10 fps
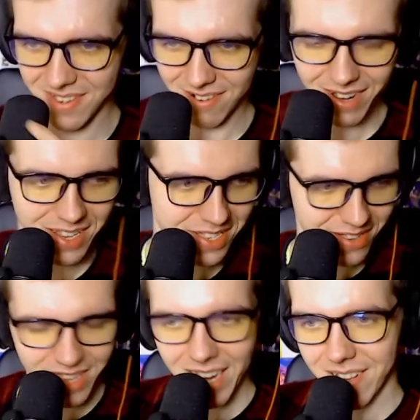Great,
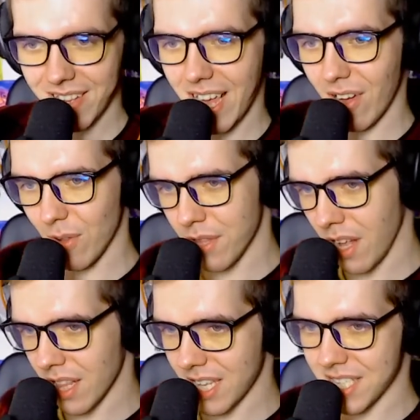so now
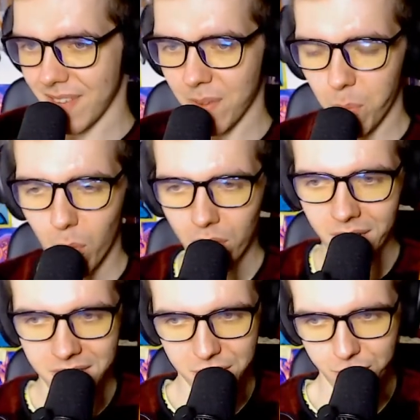Null is even more
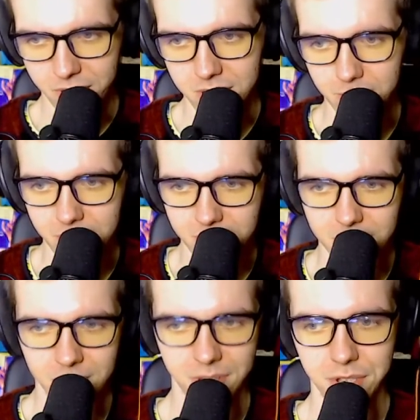indestructible.
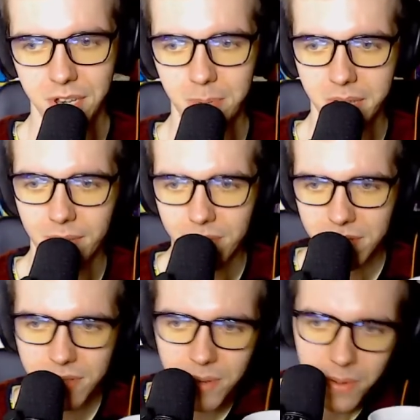Good job,
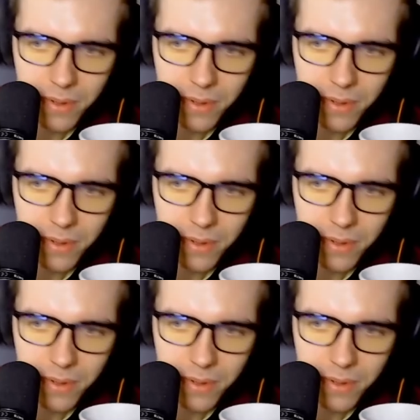Keffals.